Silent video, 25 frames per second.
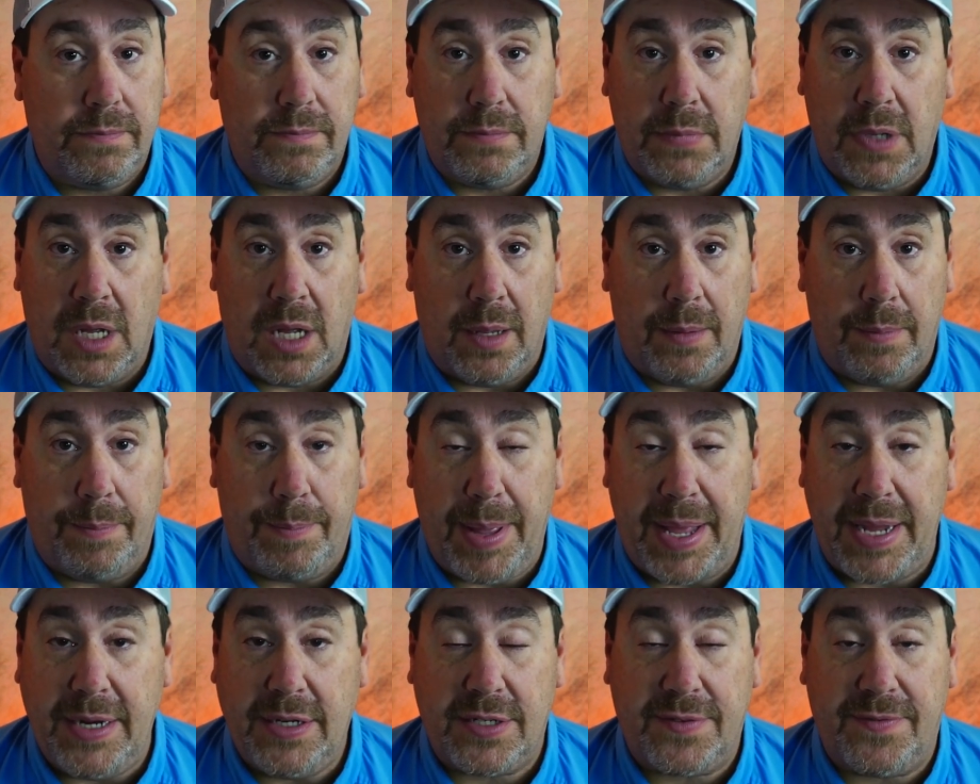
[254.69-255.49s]

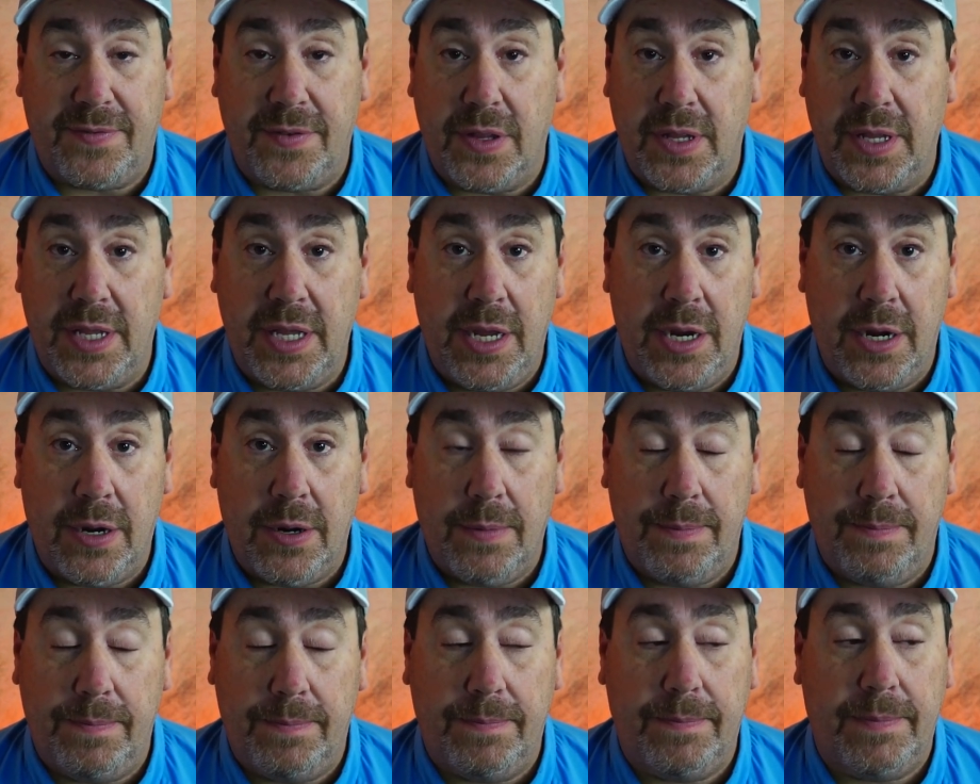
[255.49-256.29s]
baits for the
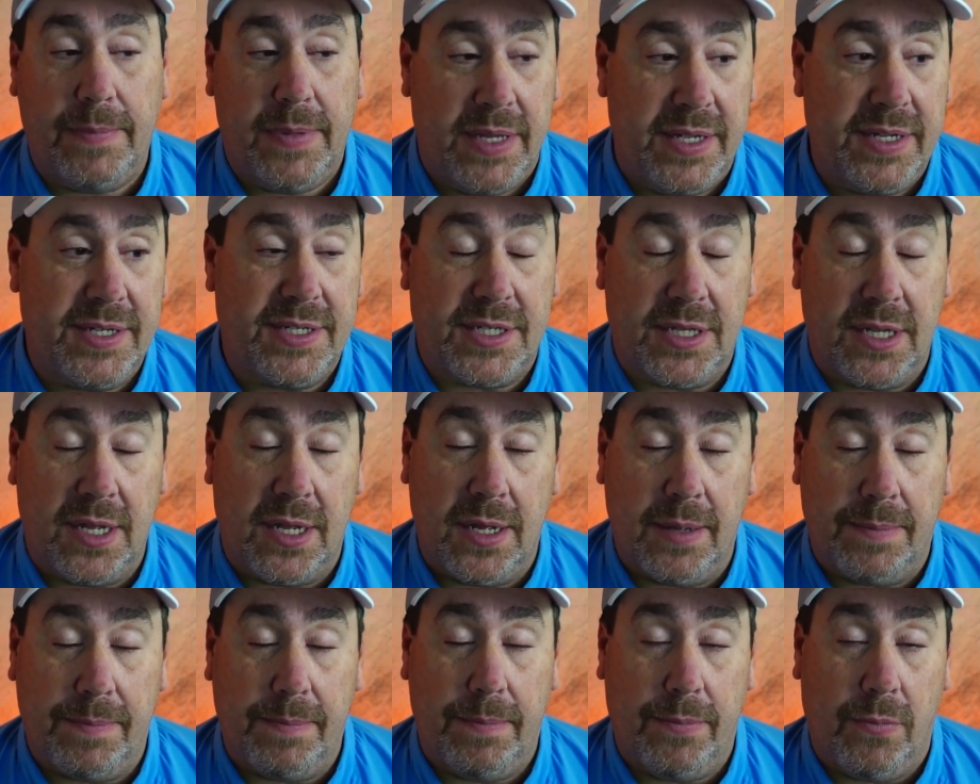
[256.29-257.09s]
year is
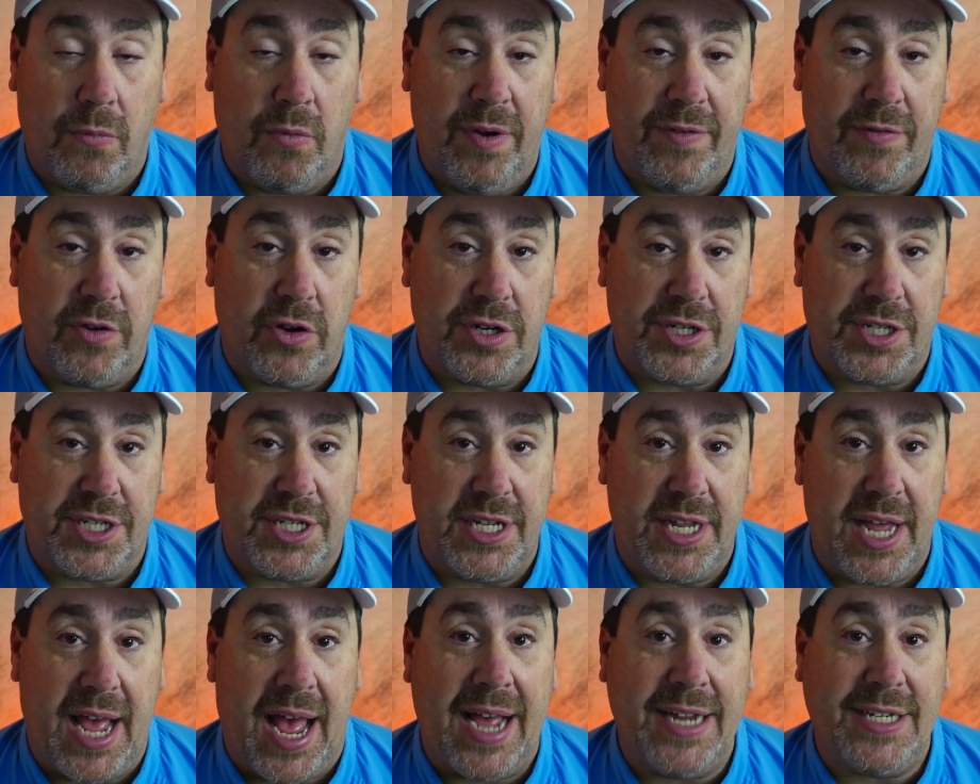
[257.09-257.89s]
the River to
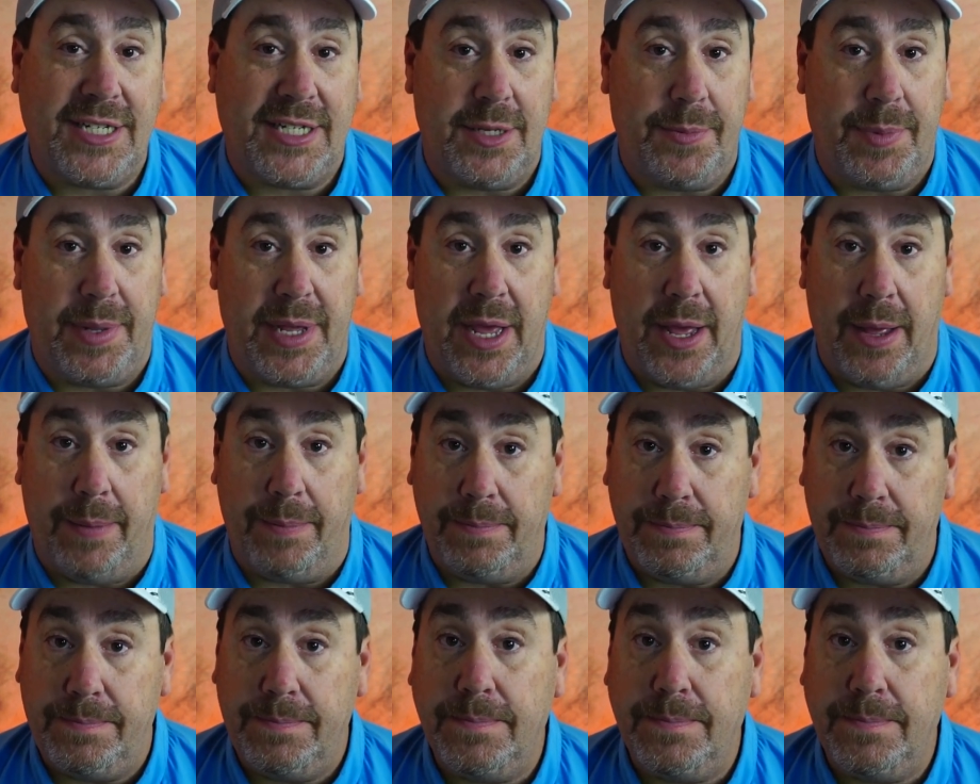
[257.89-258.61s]
Sea ICBM.